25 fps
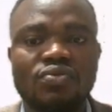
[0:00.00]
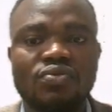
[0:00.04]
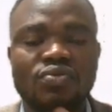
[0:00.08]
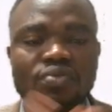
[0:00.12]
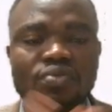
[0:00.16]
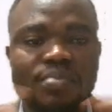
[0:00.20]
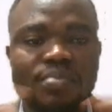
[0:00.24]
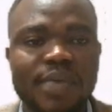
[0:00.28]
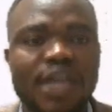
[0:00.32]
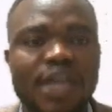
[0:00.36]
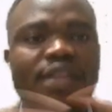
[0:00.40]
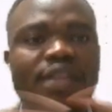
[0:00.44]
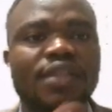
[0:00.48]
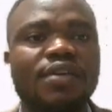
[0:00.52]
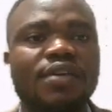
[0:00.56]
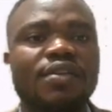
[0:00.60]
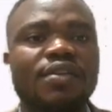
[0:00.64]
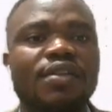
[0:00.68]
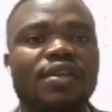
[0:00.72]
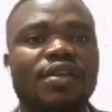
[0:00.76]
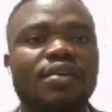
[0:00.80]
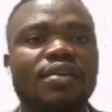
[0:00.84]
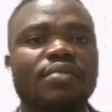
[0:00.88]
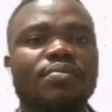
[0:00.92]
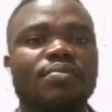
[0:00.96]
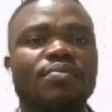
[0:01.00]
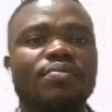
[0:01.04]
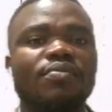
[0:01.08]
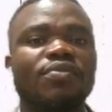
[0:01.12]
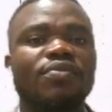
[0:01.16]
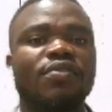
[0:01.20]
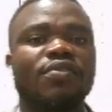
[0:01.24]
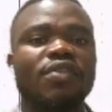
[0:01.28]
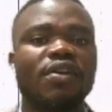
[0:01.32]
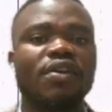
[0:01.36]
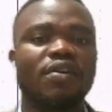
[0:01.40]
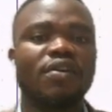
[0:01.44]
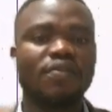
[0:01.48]
better
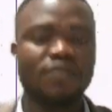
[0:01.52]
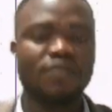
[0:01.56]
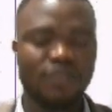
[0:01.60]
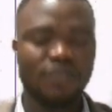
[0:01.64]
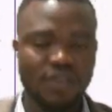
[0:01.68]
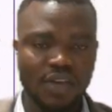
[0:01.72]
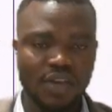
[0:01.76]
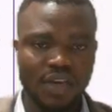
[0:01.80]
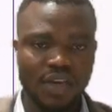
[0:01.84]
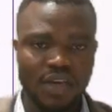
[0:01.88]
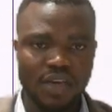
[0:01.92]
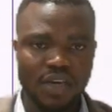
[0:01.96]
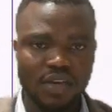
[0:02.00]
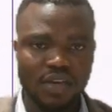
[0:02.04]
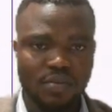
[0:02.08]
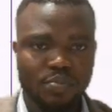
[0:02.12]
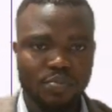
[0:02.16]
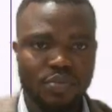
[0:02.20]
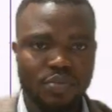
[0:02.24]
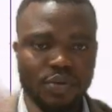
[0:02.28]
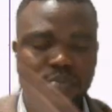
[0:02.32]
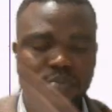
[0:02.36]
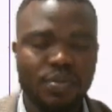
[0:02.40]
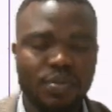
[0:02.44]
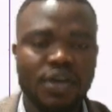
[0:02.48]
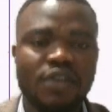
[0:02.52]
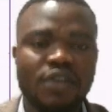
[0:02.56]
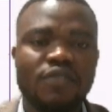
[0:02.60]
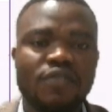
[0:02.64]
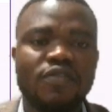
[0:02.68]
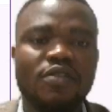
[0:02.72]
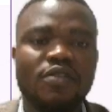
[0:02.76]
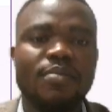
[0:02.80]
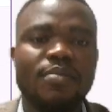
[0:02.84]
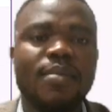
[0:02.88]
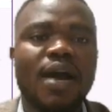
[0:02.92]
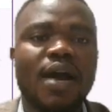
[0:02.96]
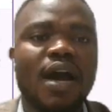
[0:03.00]
themselves. They prepare
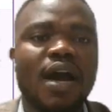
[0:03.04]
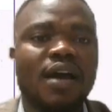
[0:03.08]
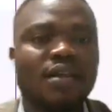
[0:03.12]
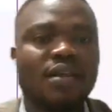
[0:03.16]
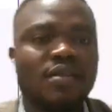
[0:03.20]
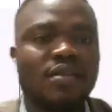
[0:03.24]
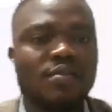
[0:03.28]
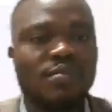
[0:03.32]
for math,